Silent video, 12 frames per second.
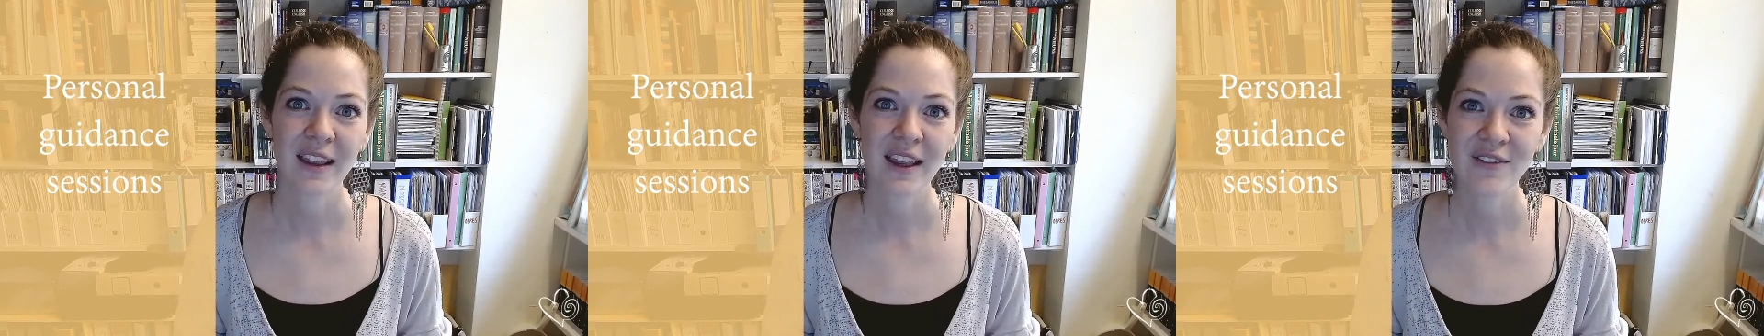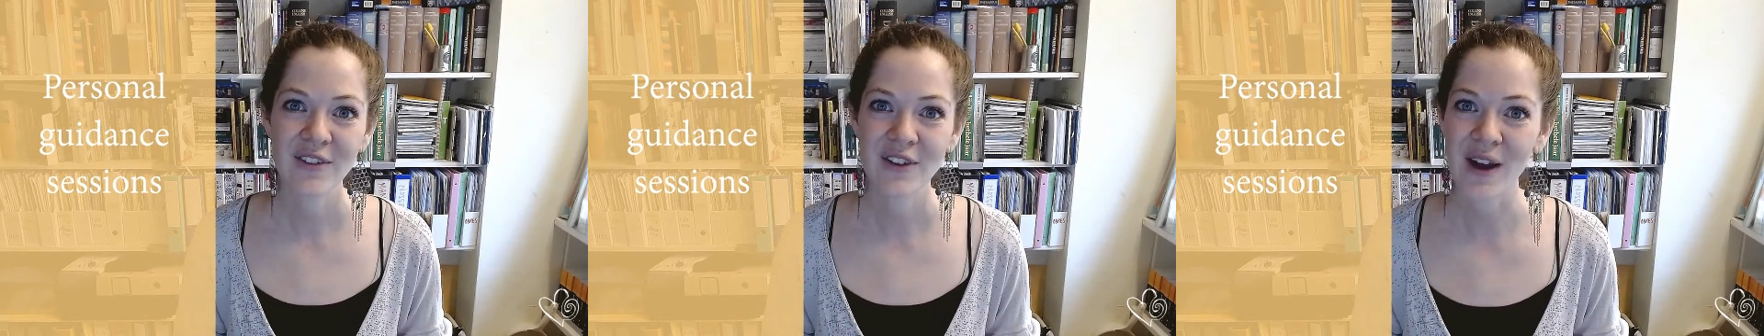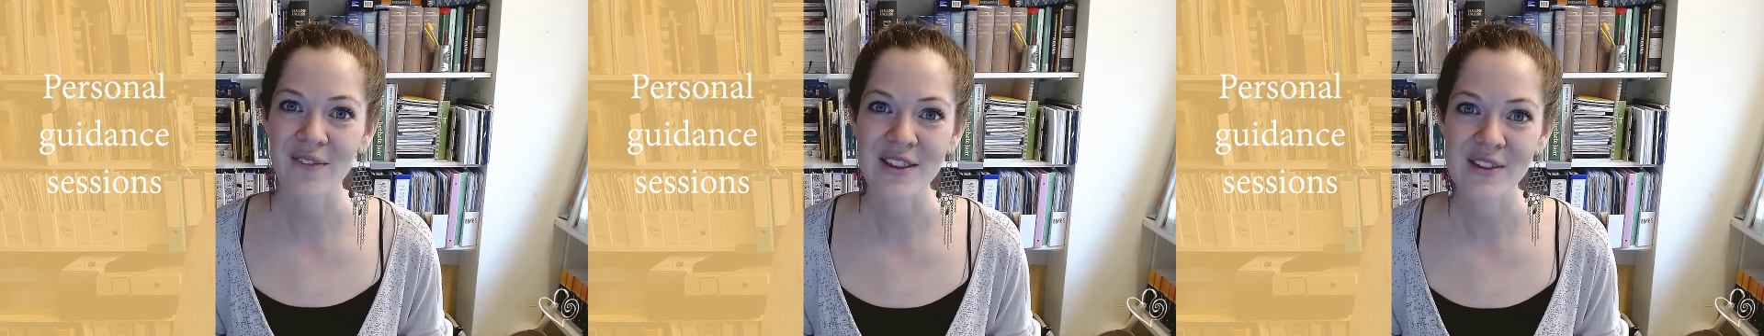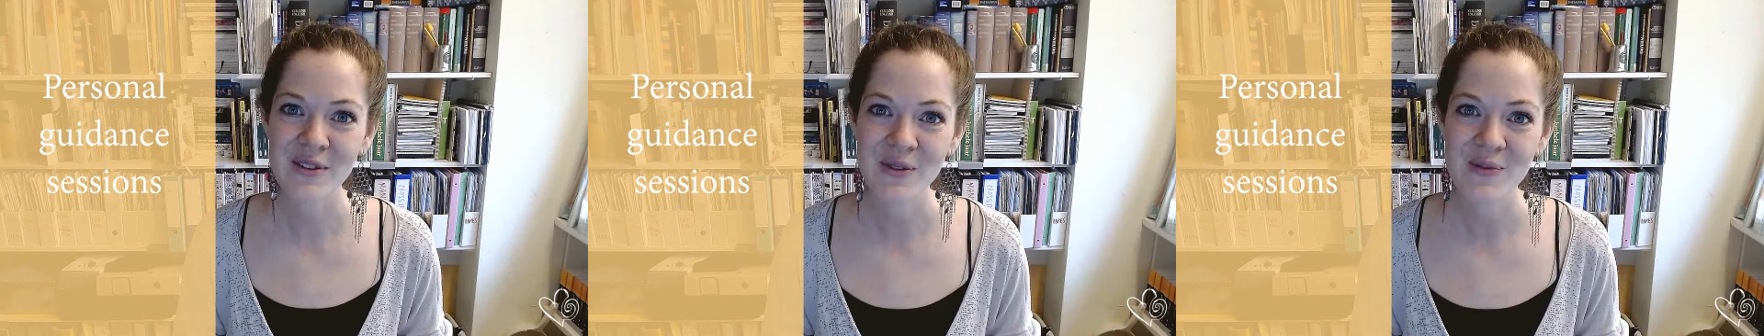if you have
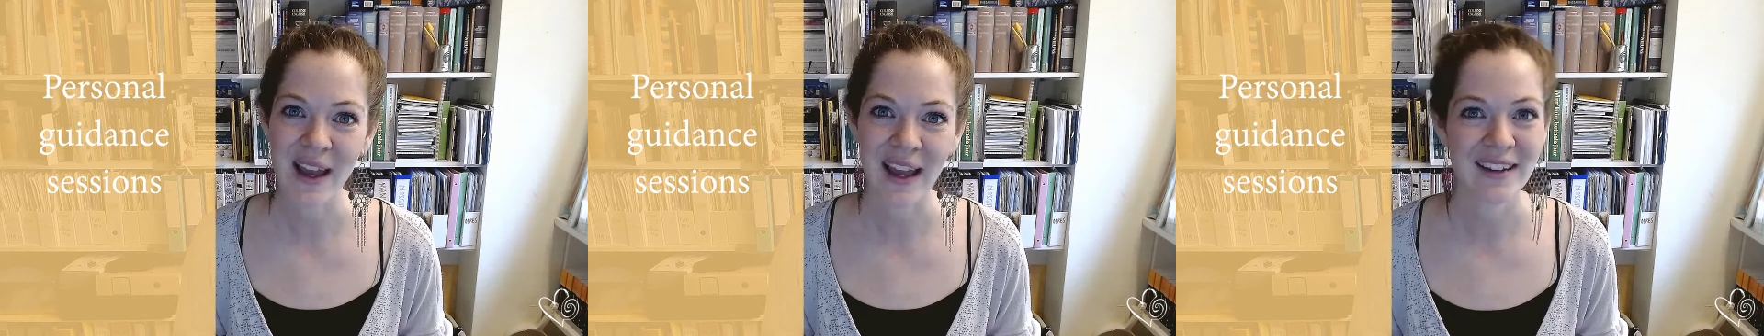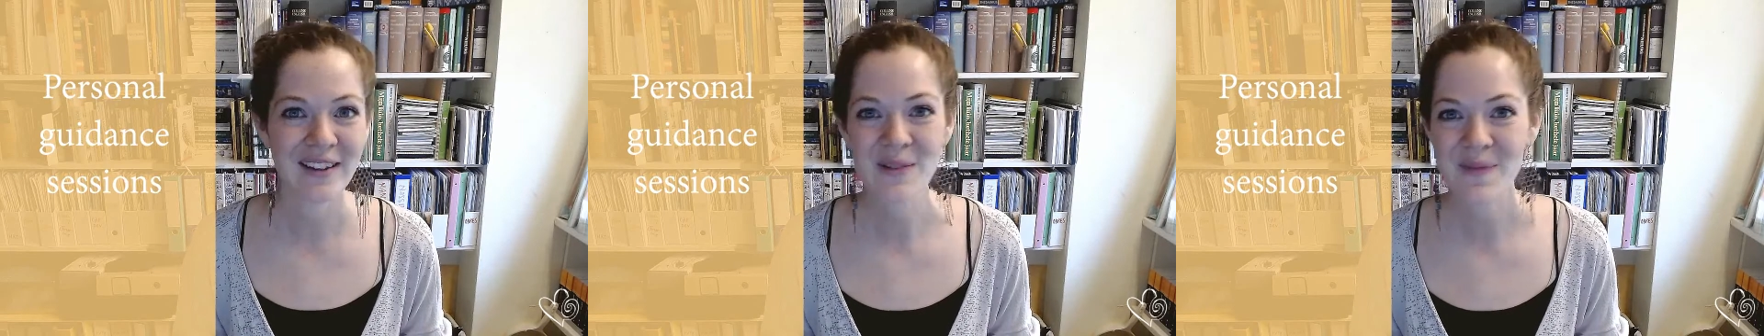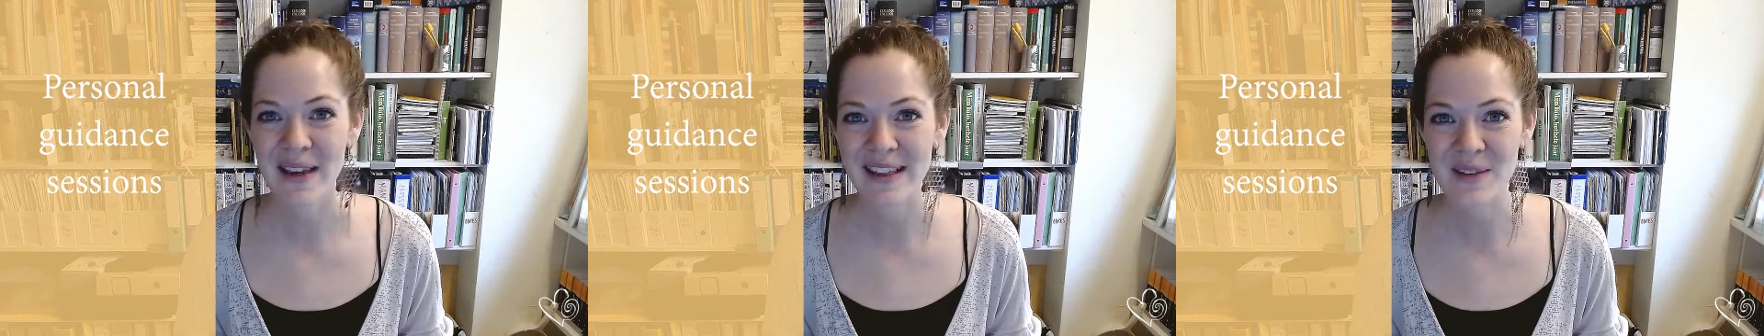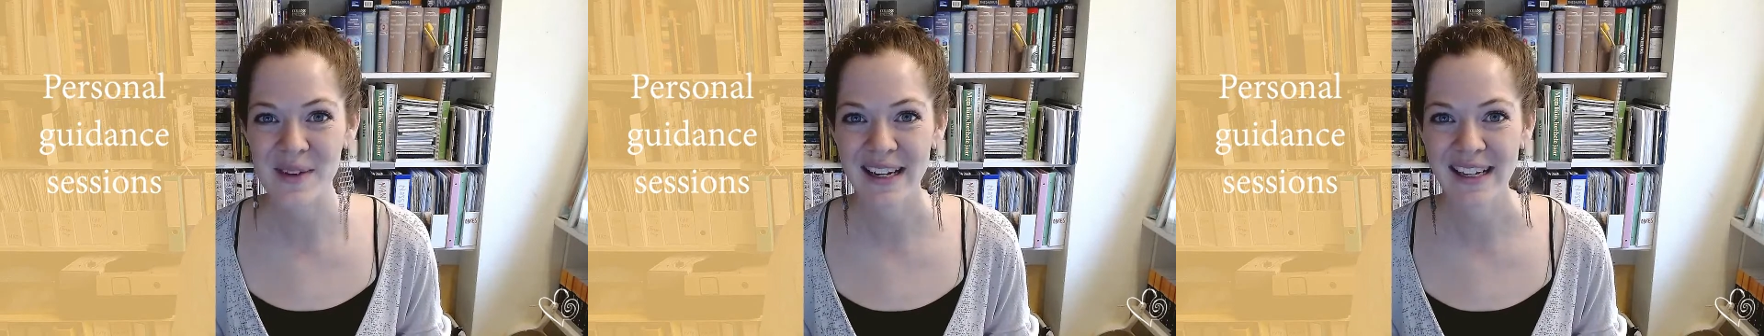Zoom and you speak
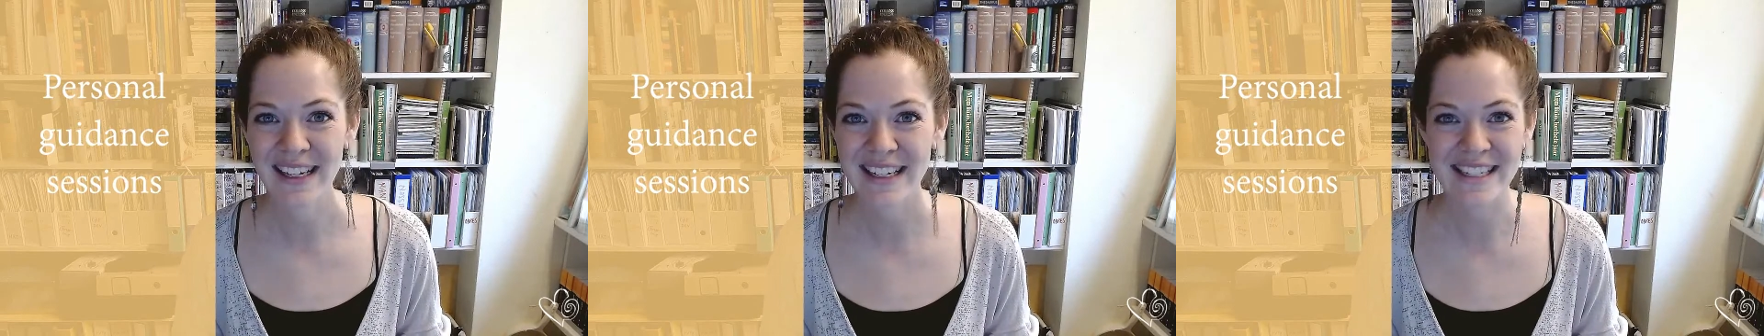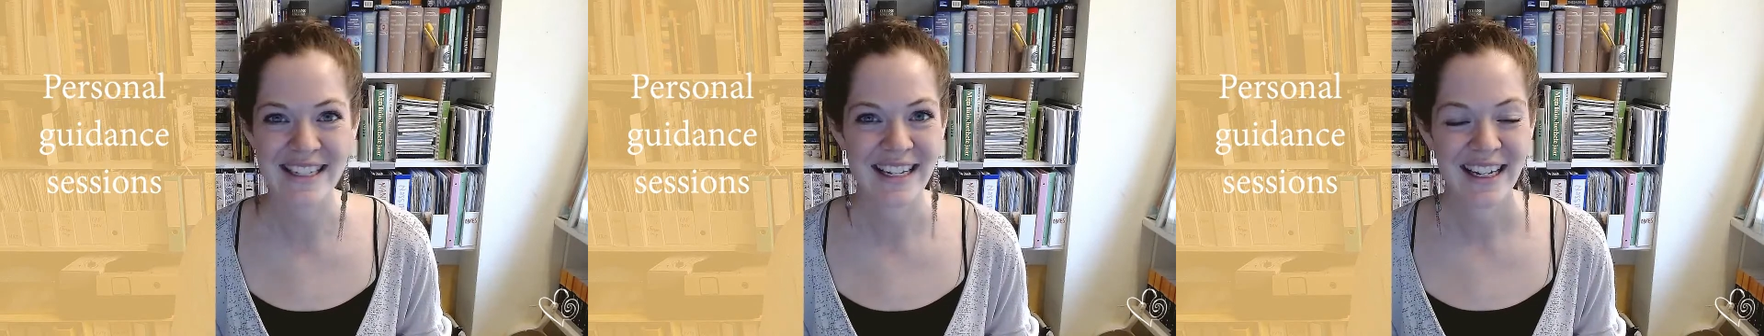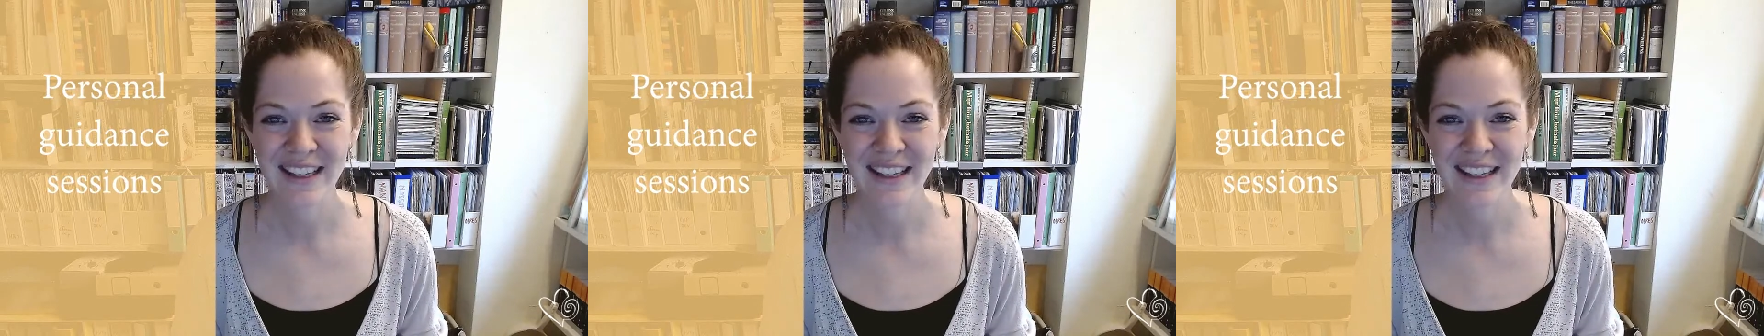some English,